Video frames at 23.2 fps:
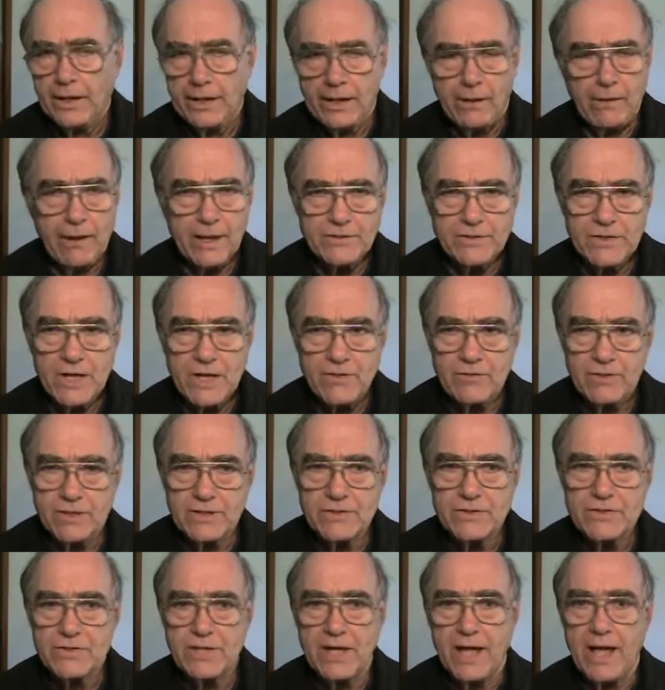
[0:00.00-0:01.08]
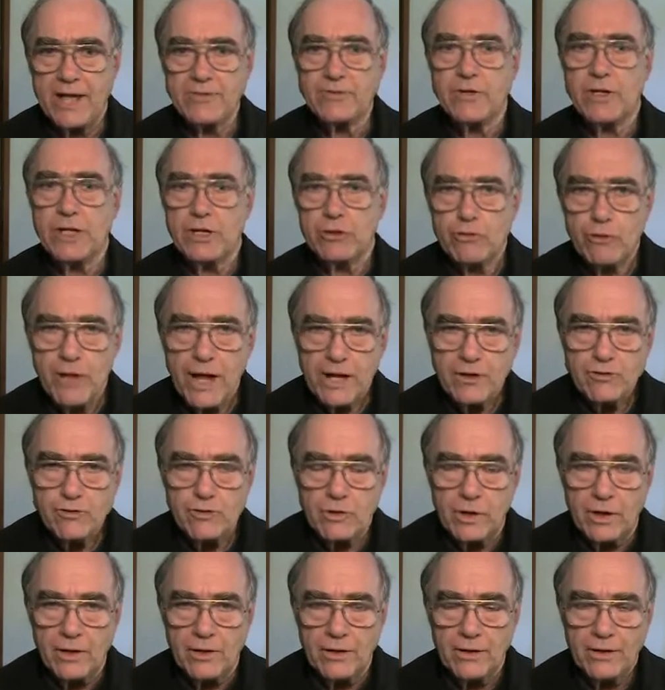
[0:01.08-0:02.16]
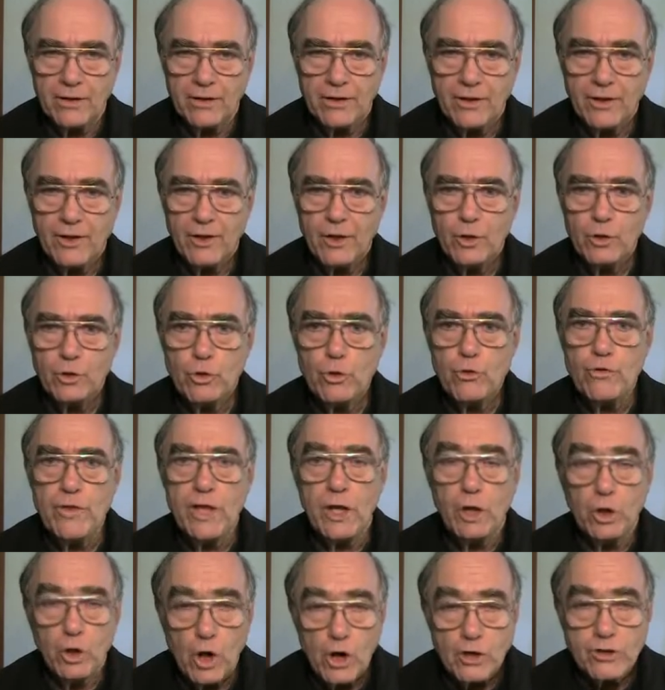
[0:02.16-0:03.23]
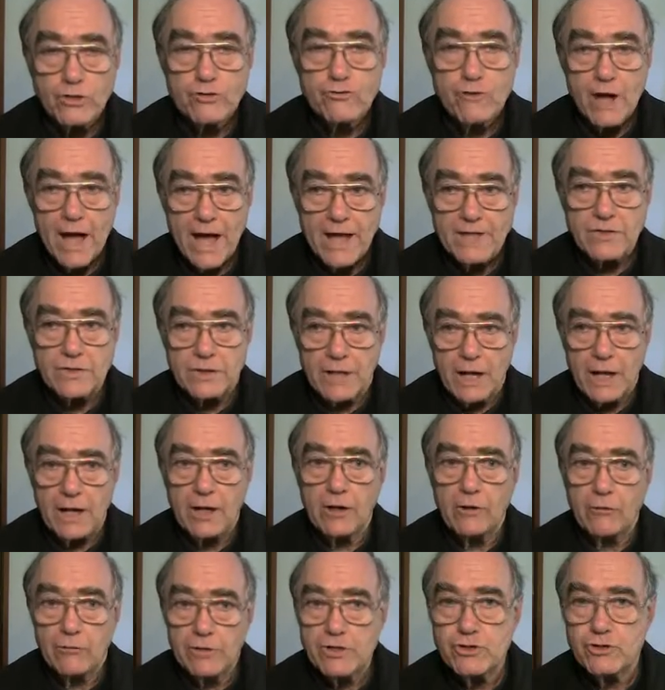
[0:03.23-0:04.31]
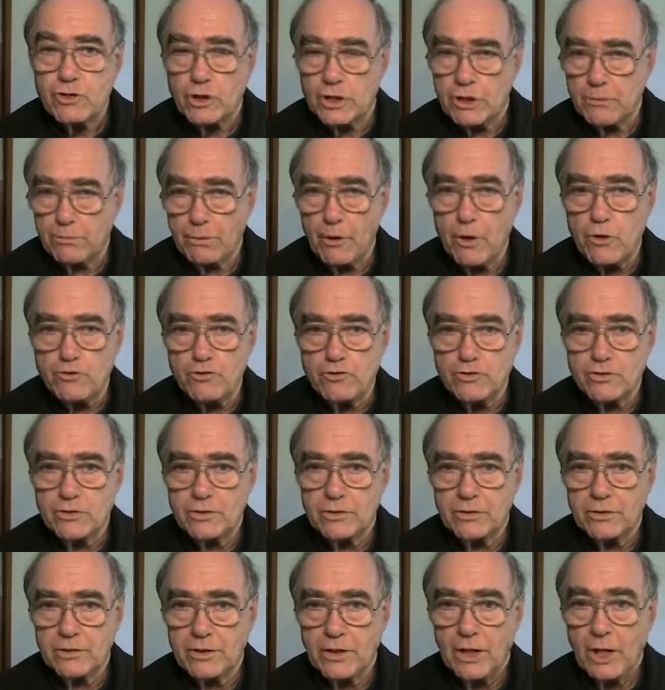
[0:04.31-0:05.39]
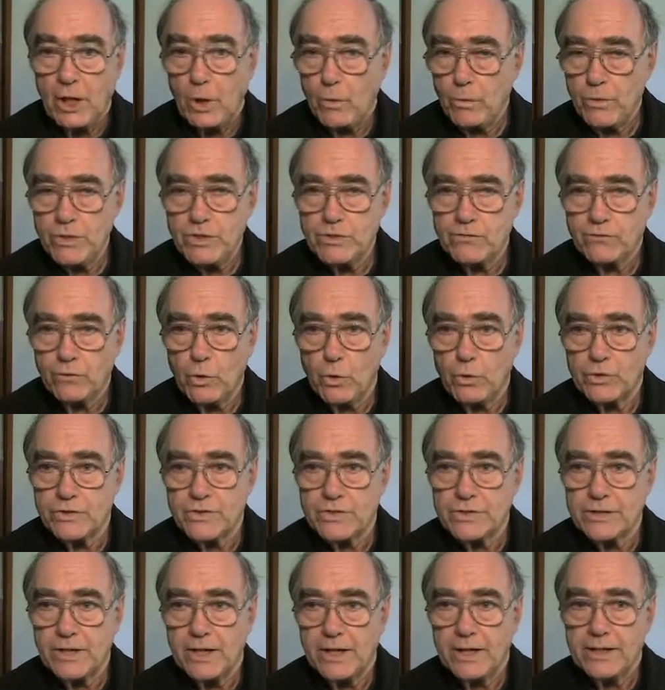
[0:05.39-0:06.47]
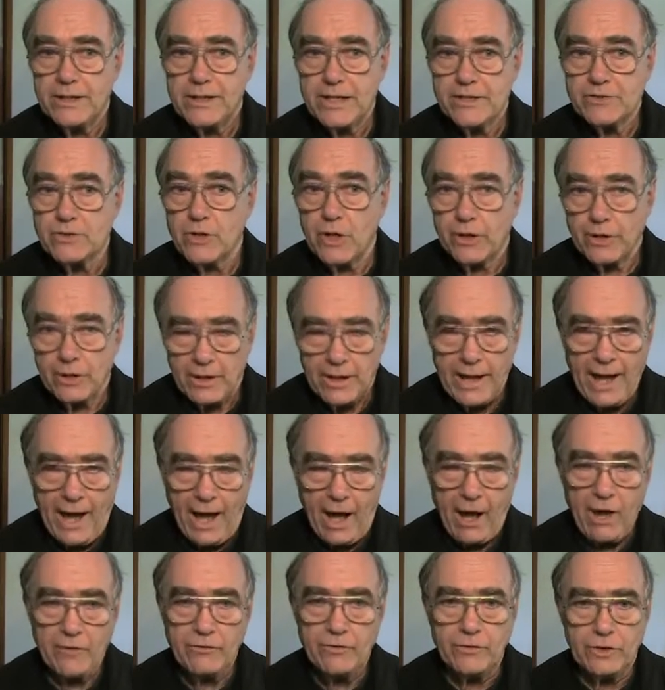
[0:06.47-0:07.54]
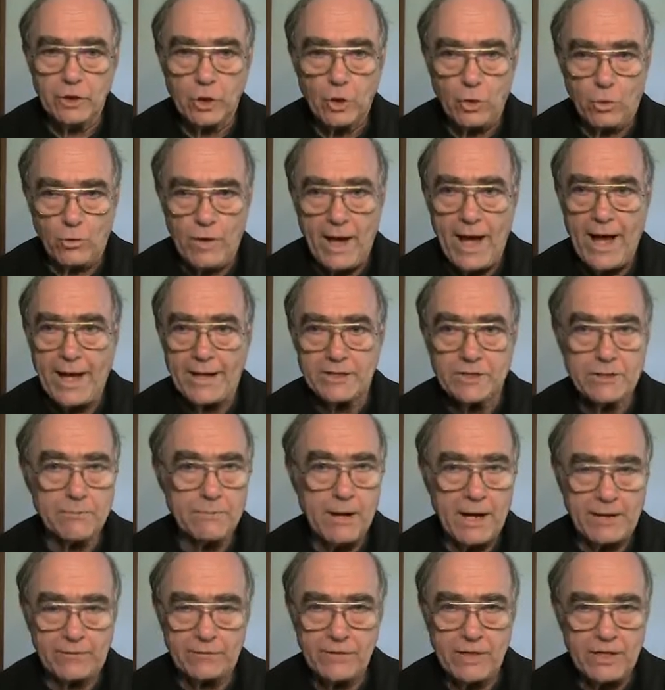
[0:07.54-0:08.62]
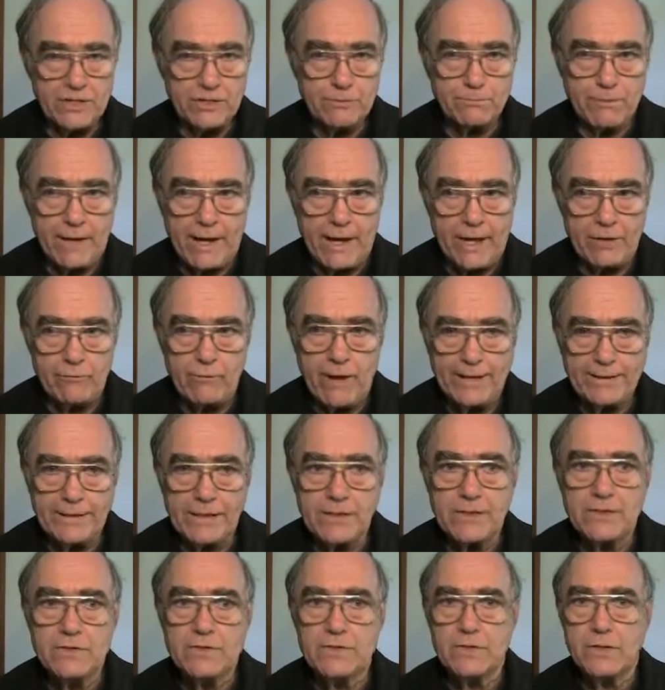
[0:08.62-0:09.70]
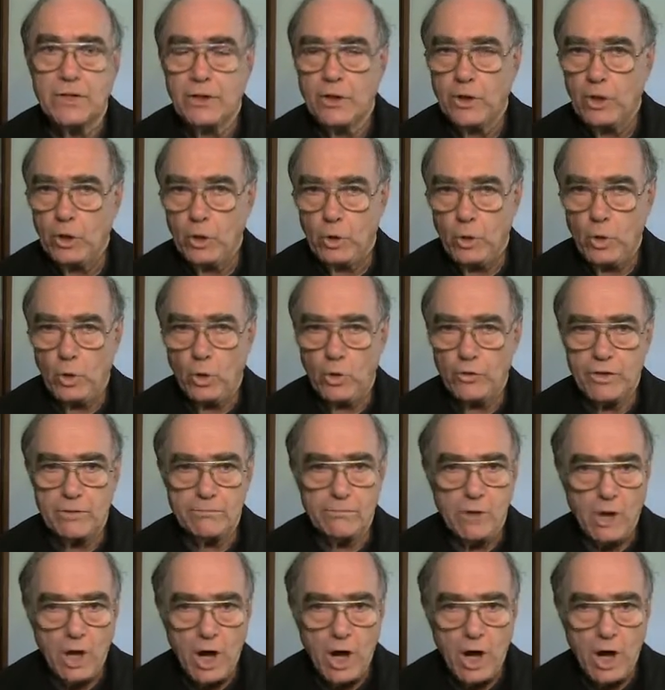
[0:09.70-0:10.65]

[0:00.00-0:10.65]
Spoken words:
Now, I say this as an introduction to the contrasting Christian approach, which of course does not allow that the Quran is among the inspired writings, nor that